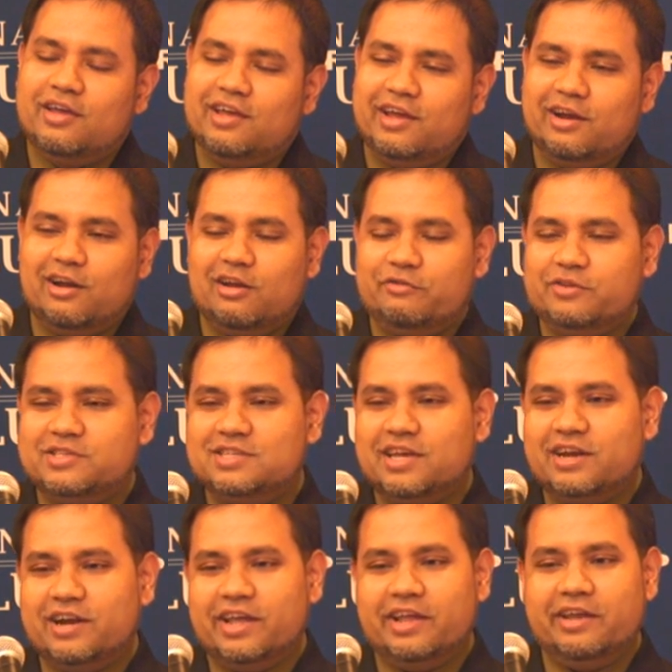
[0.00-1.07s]
And all of a
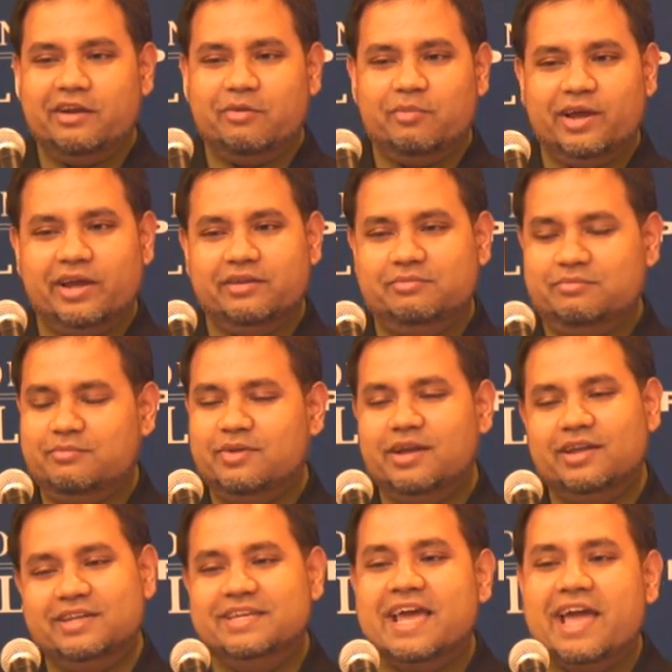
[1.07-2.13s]
sudden I hear my
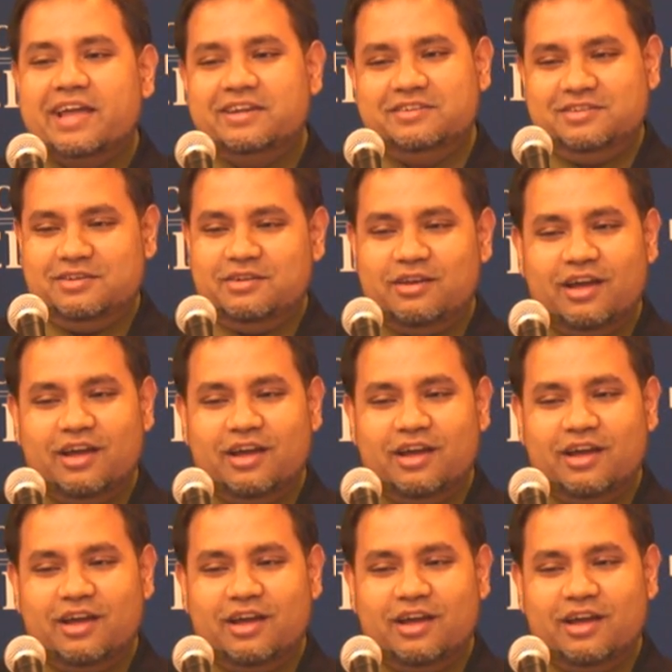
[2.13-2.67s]
dad